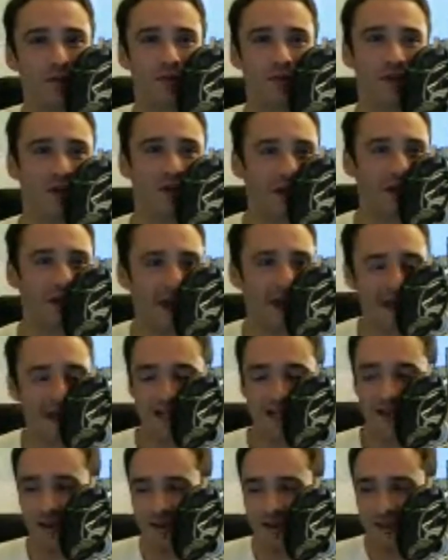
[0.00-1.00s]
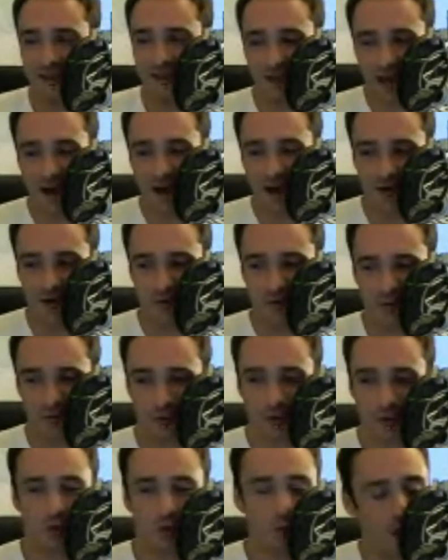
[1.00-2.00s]
Play now
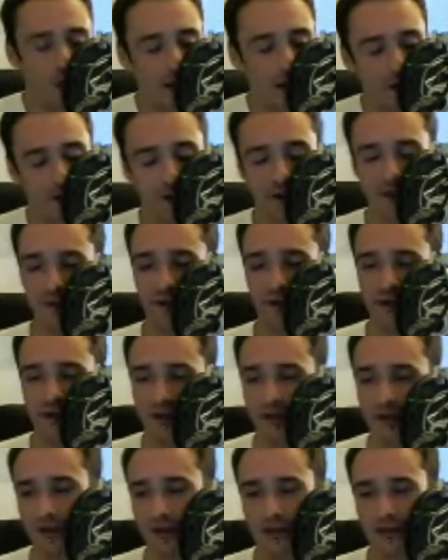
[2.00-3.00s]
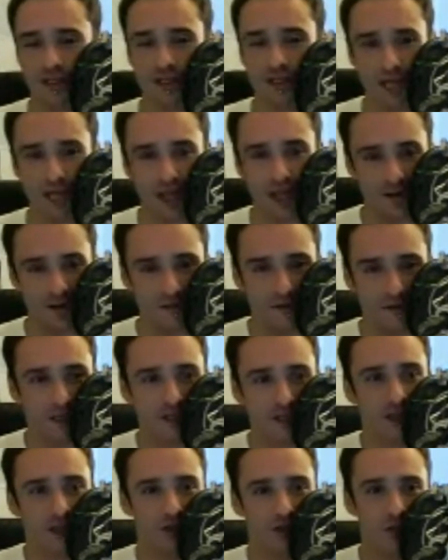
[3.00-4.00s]
requiring their
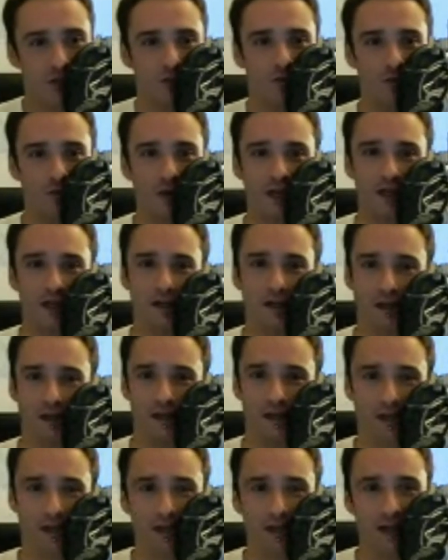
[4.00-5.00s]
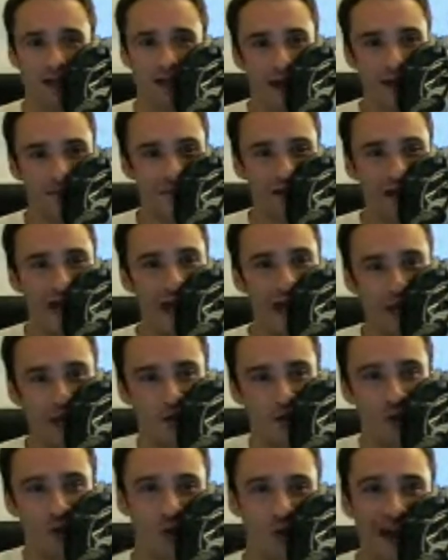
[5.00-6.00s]
devs to have an
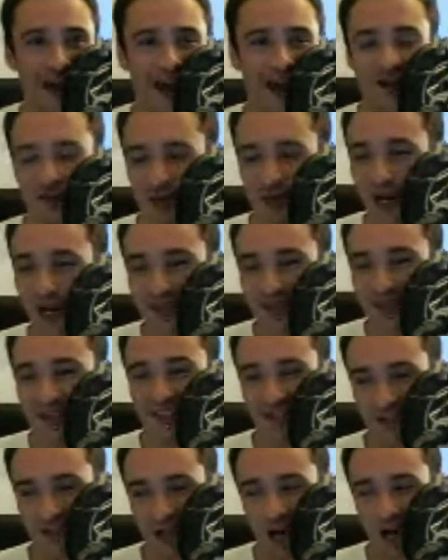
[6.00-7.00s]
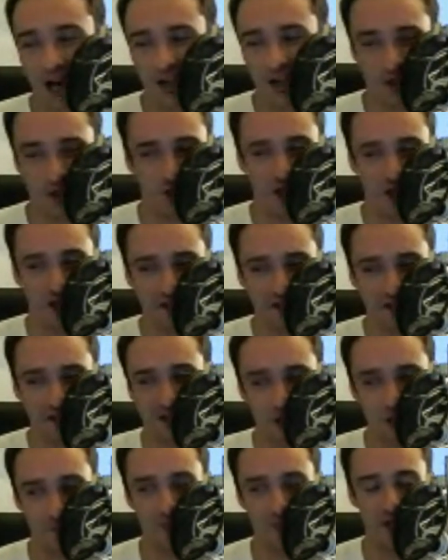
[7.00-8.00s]
actual address, not just
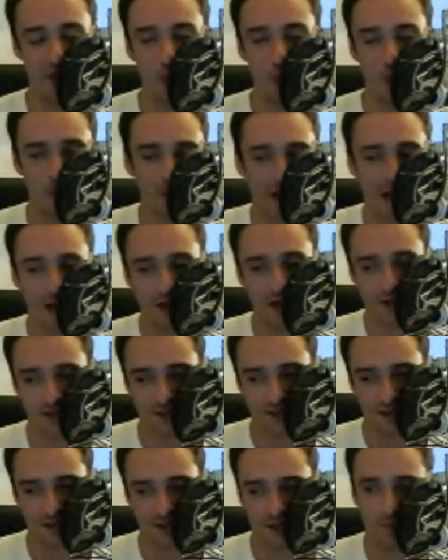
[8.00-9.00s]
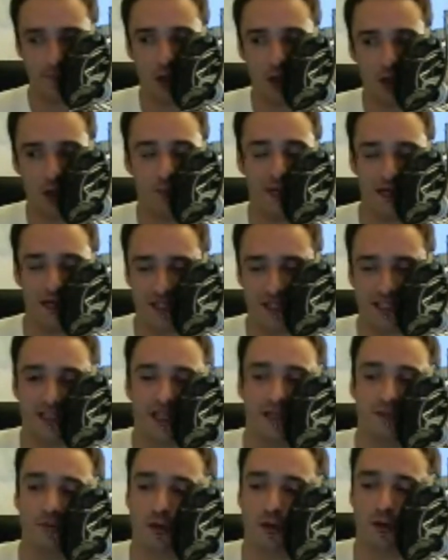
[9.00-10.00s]
a PO box, a PO box
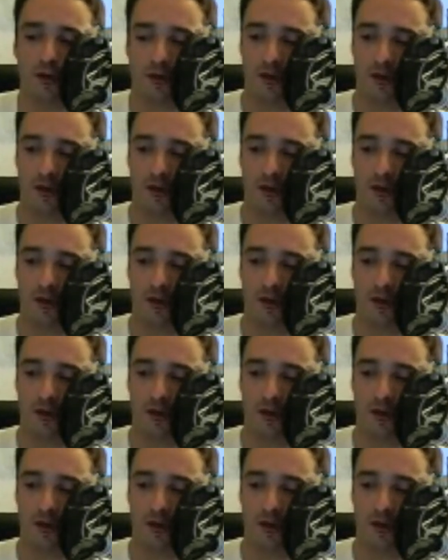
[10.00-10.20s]
anymore.